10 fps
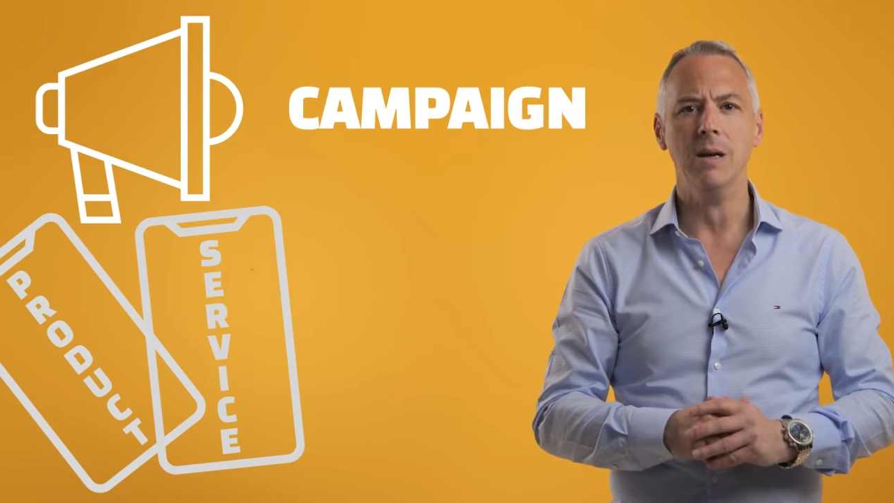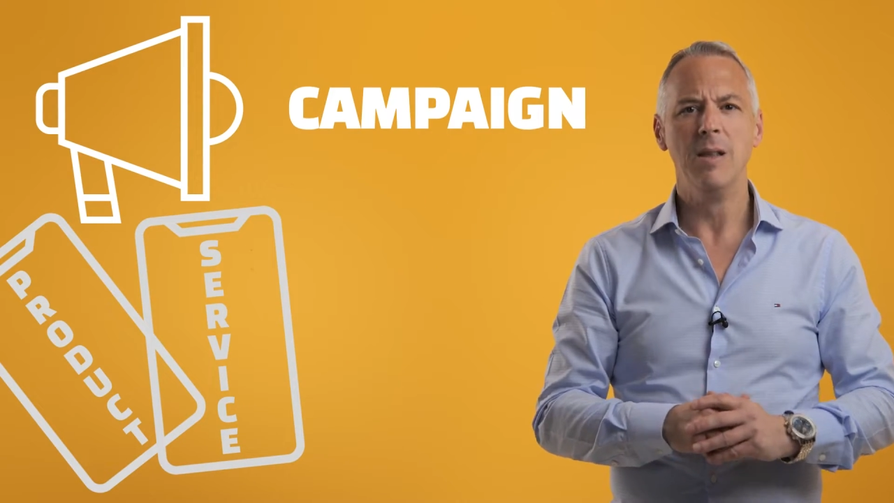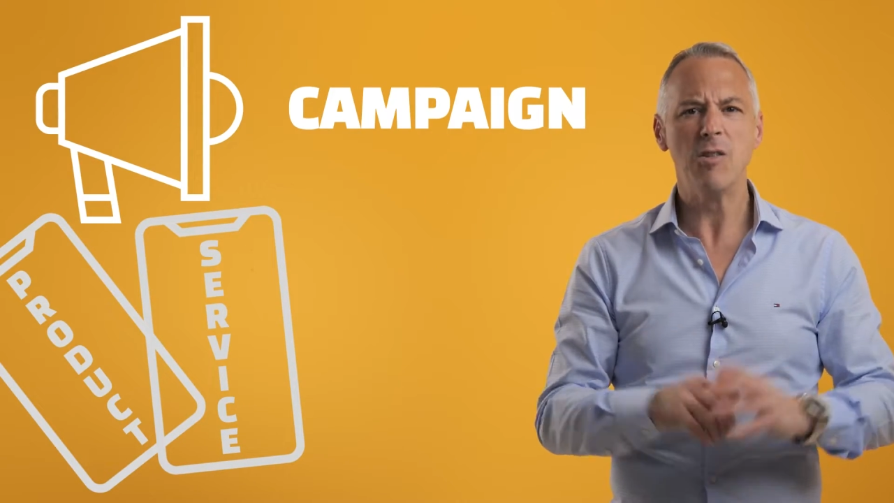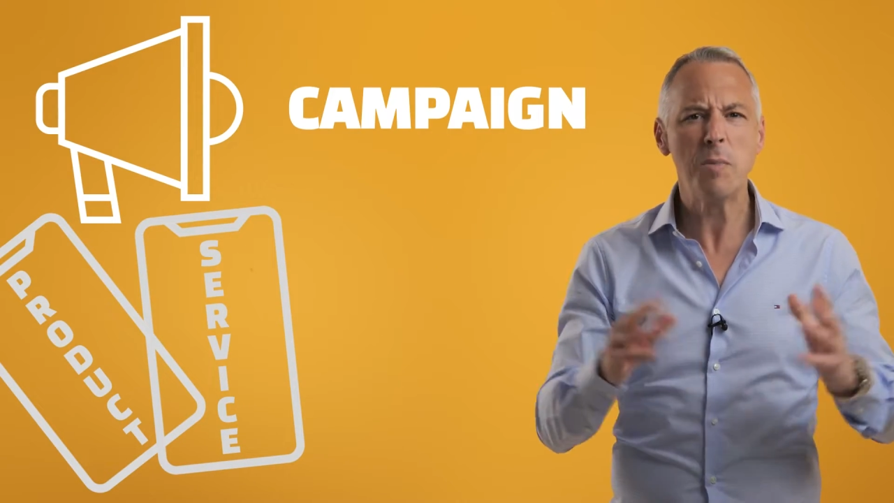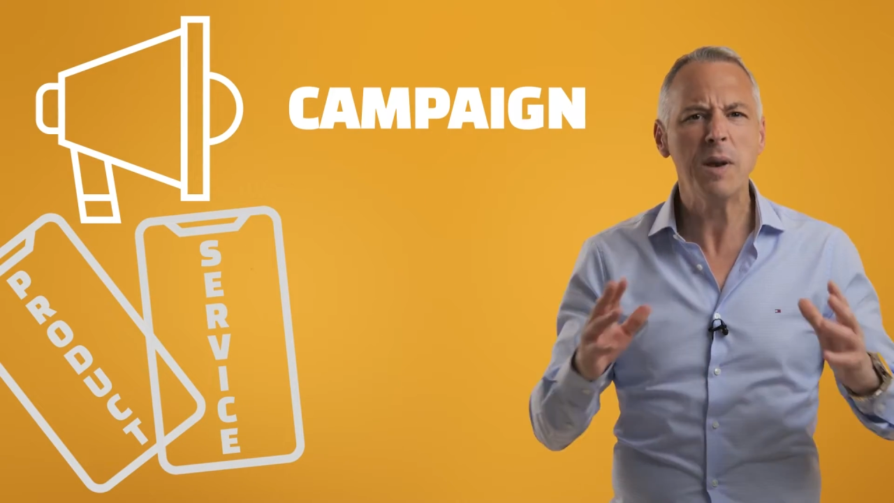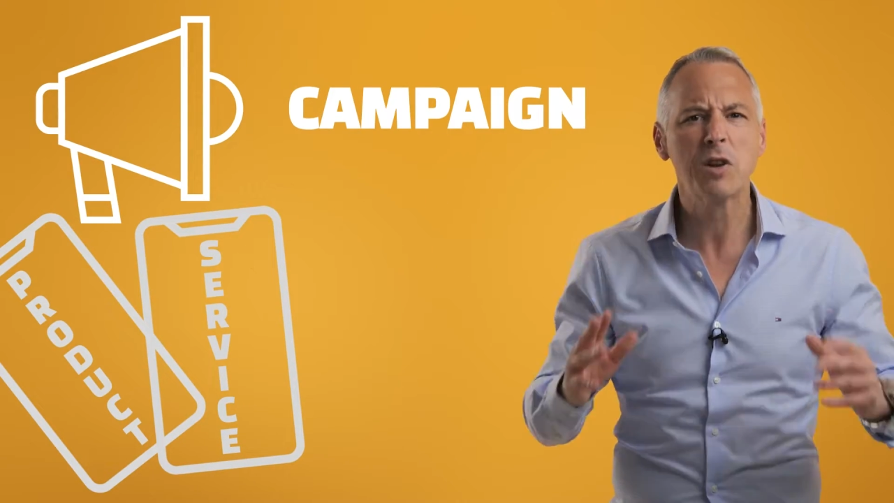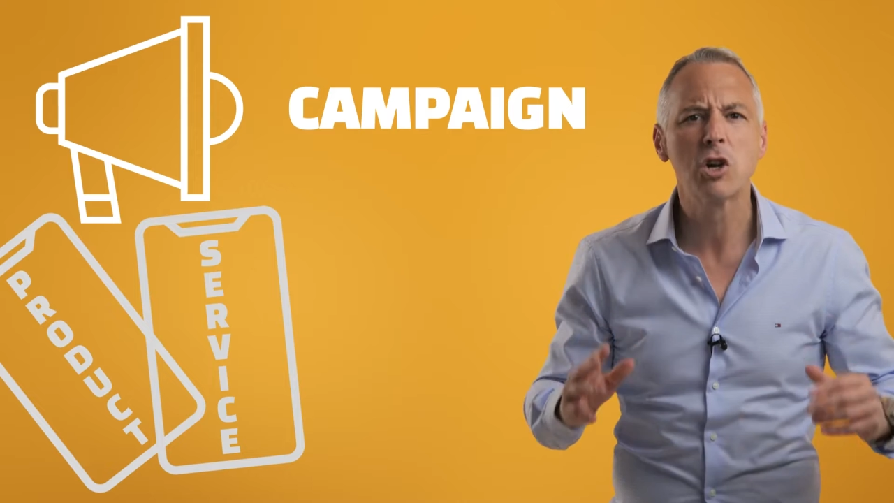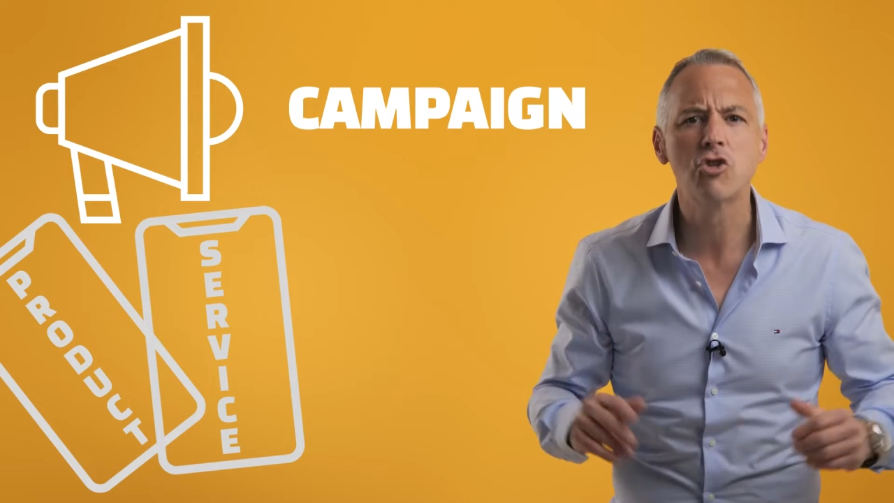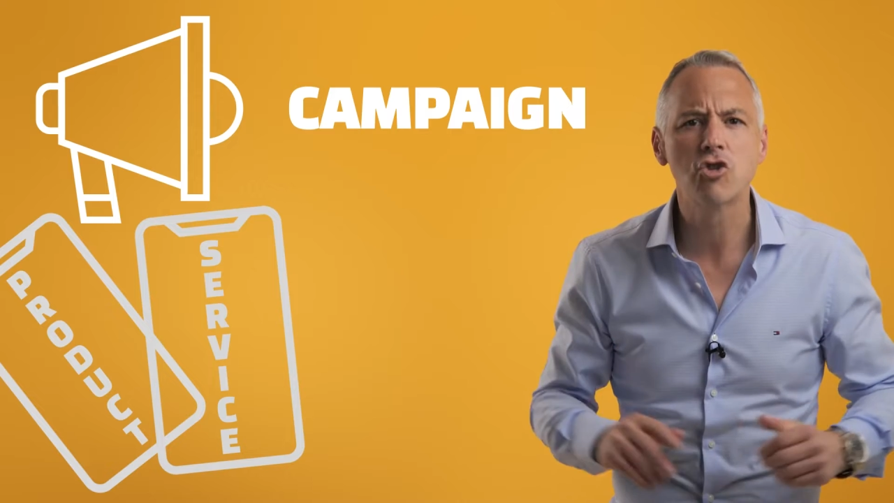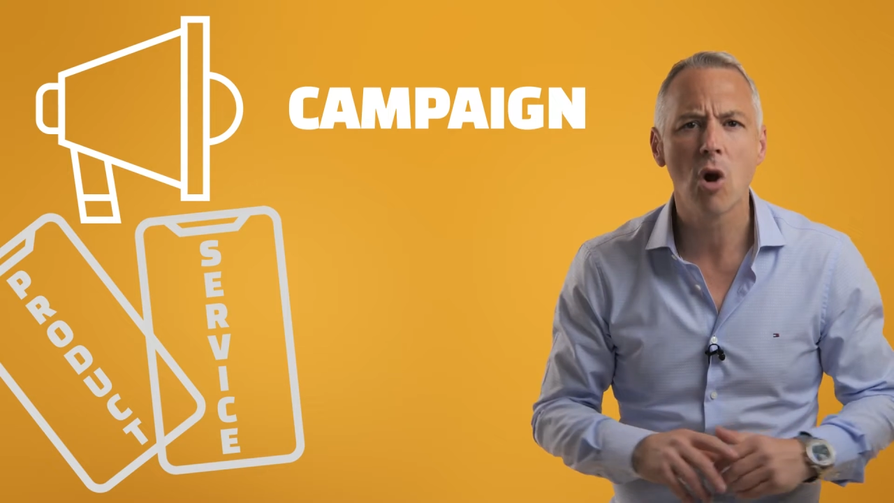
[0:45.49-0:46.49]
They're a bit of a
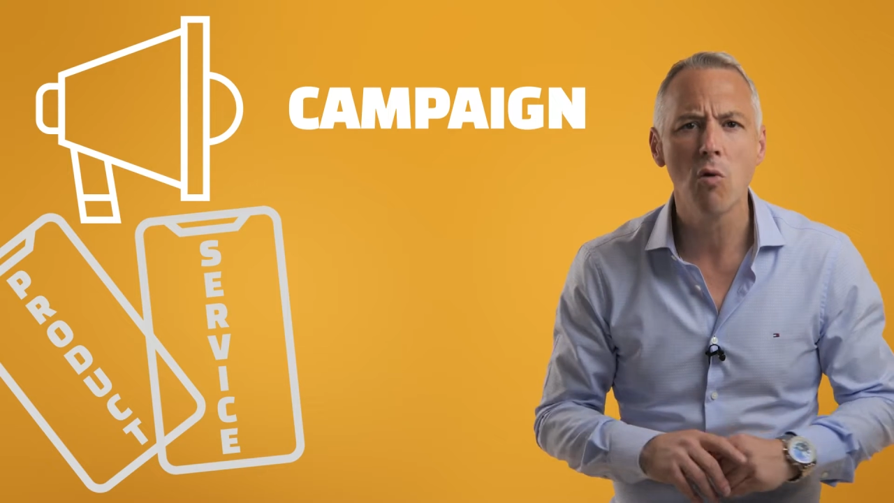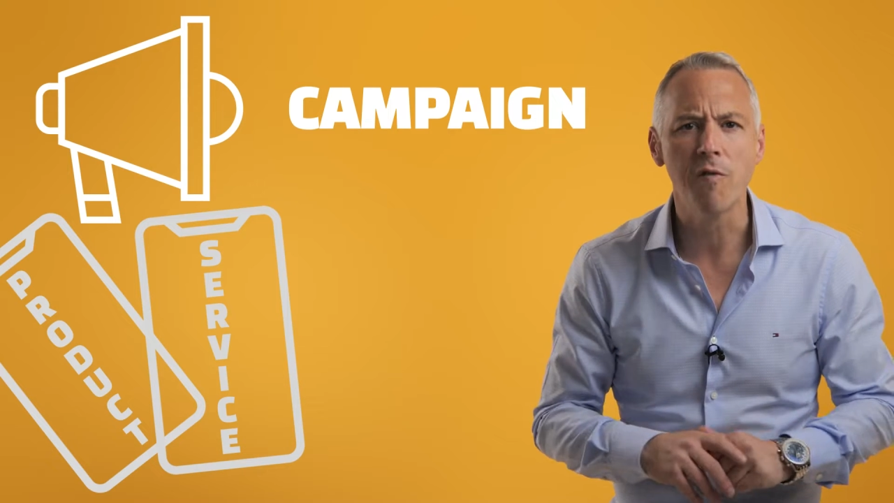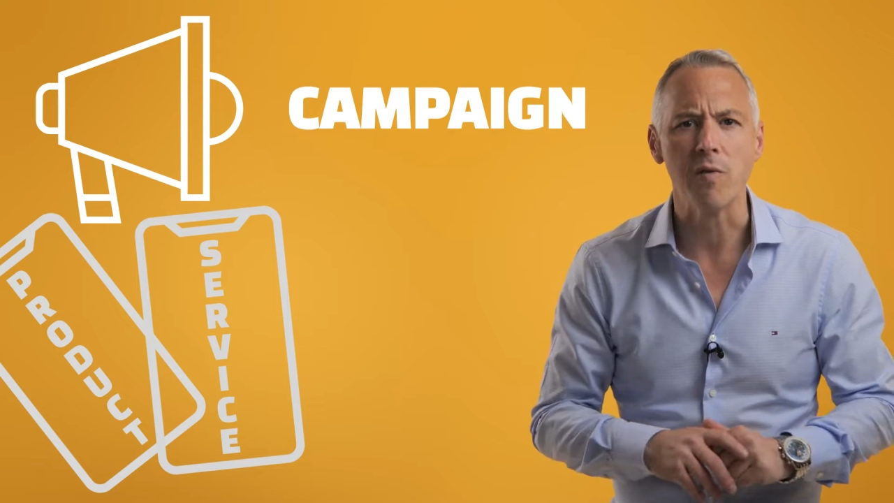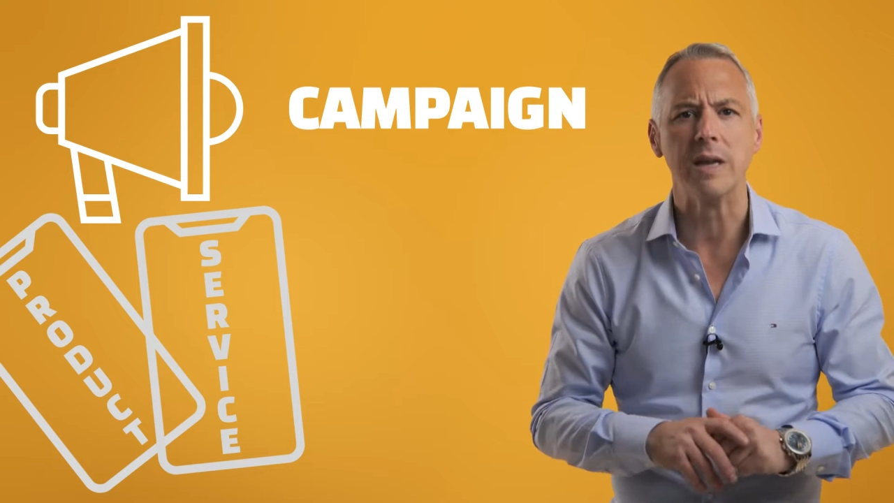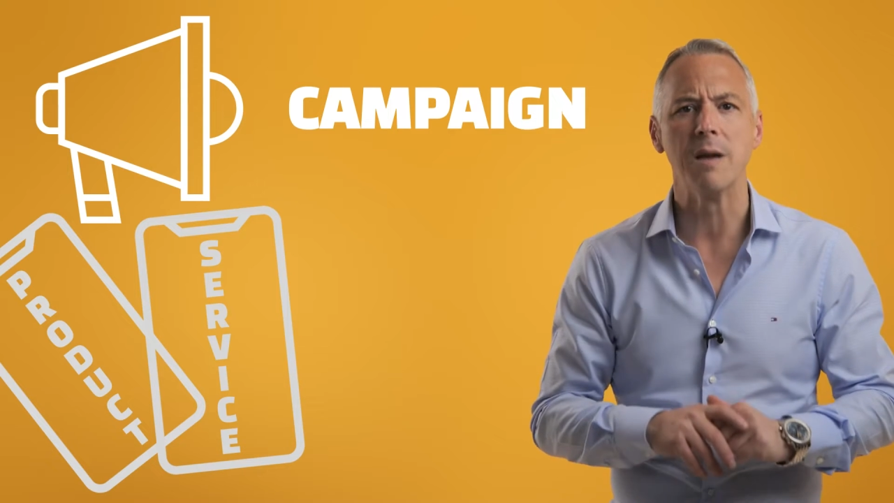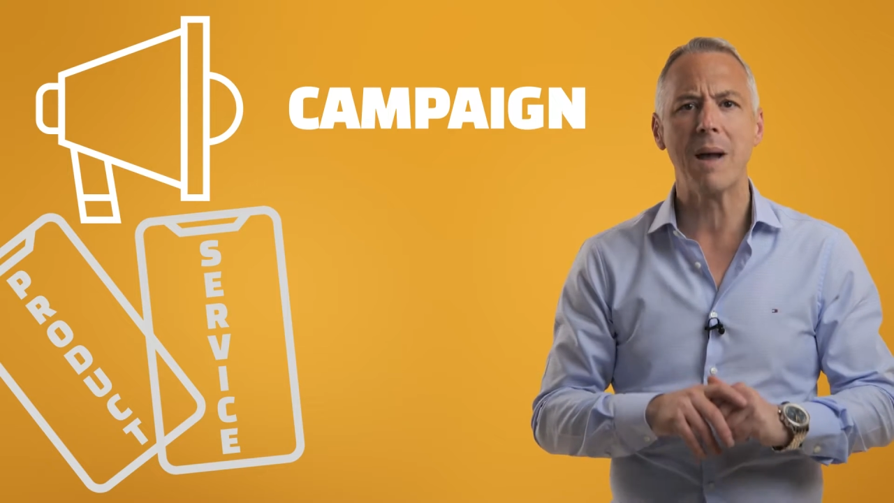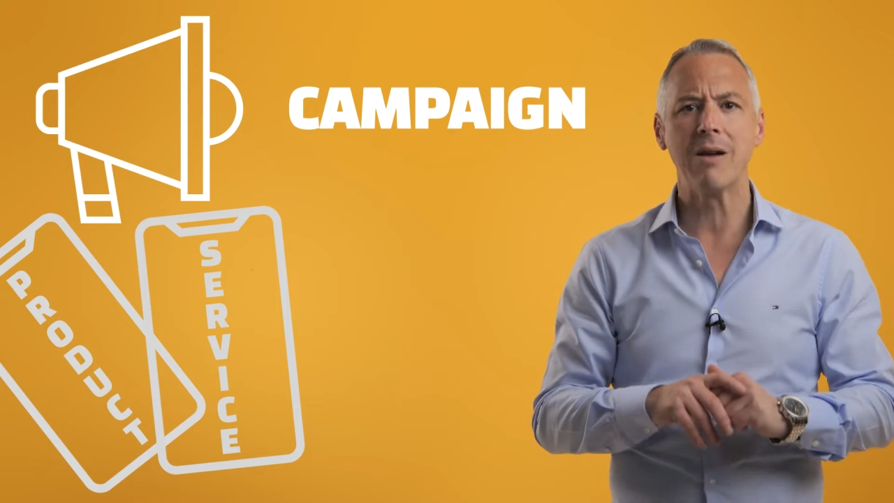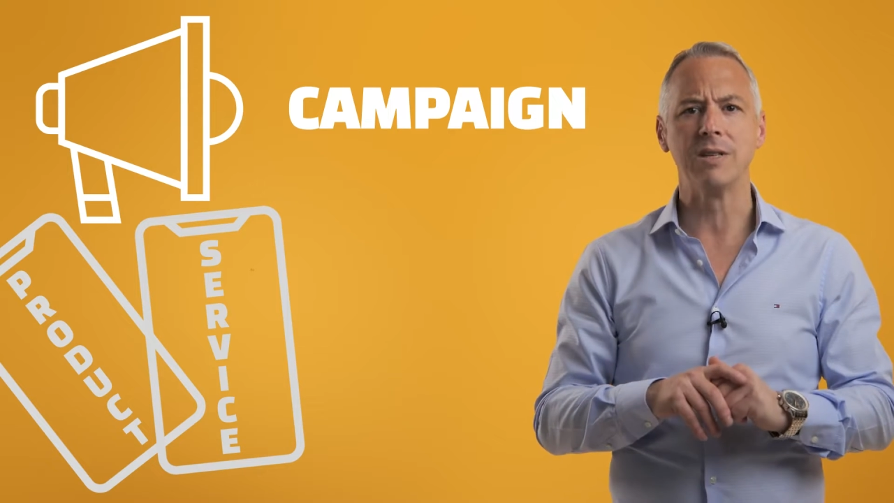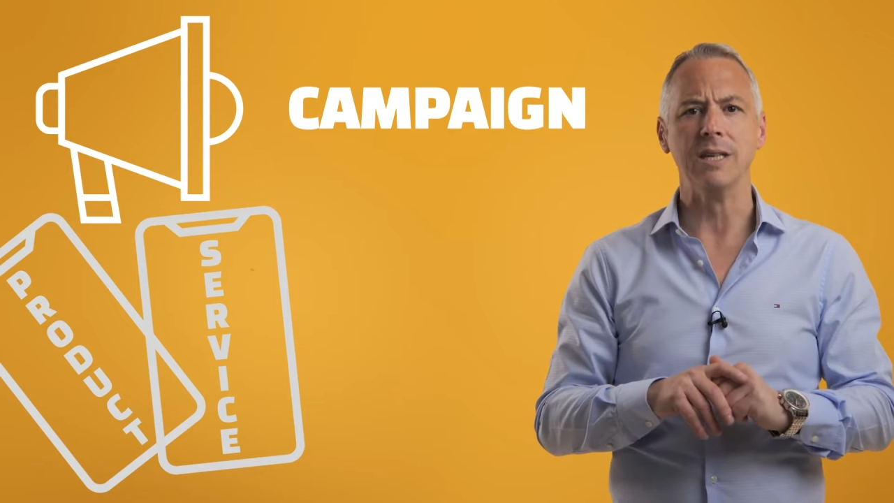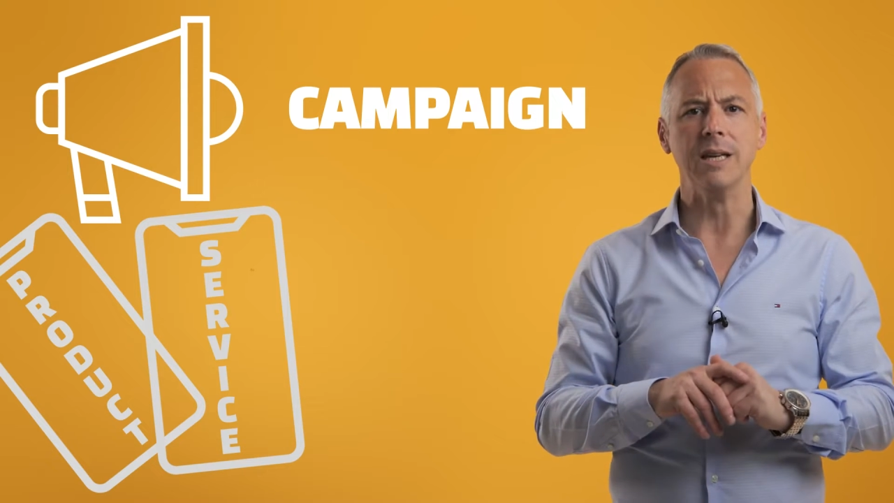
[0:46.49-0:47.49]
control freak about